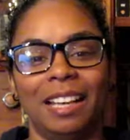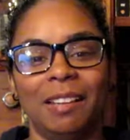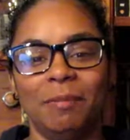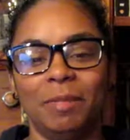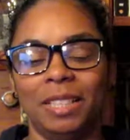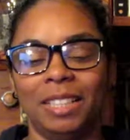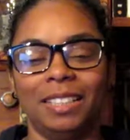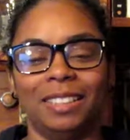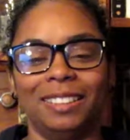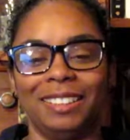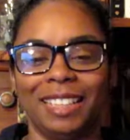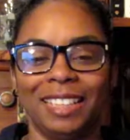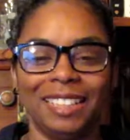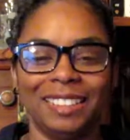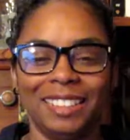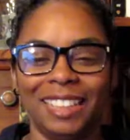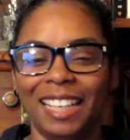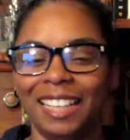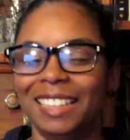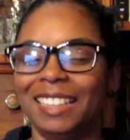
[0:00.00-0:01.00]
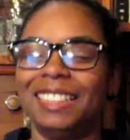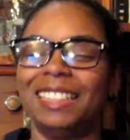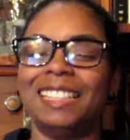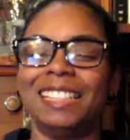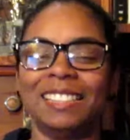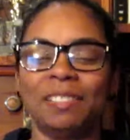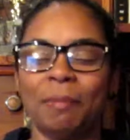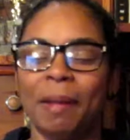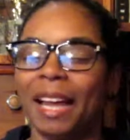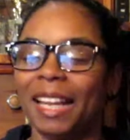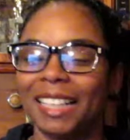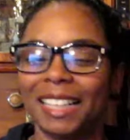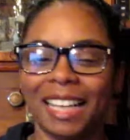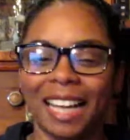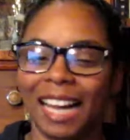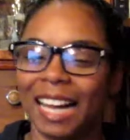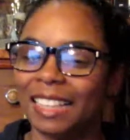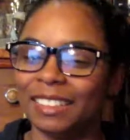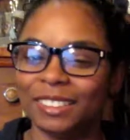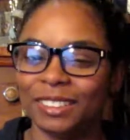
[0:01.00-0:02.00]
I mean, is there anything this man
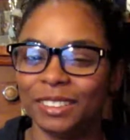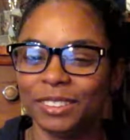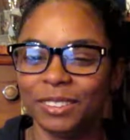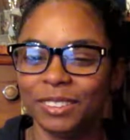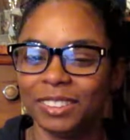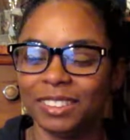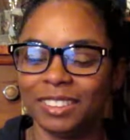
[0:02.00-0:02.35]
can't do?